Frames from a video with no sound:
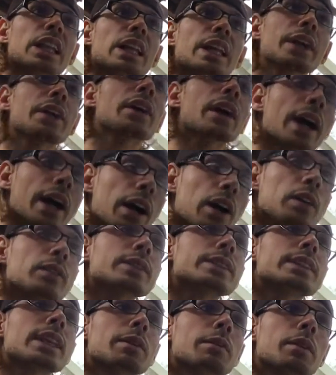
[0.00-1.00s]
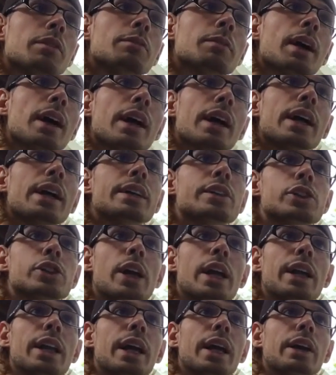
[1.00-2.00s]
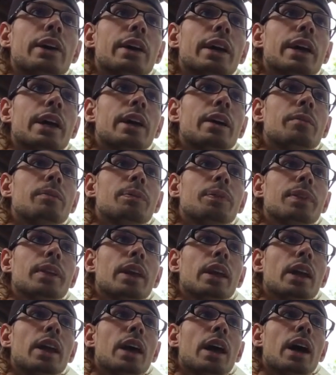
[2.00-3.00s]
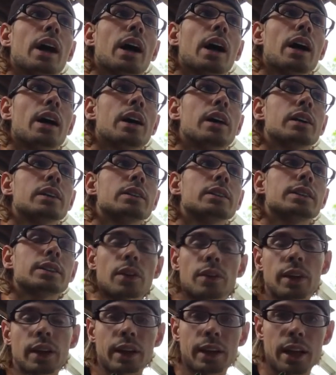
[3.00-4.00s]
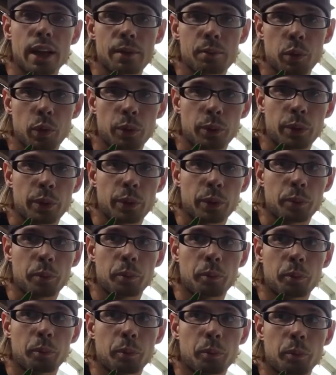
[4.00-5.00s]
clear out some of my shade area so that I could have more room.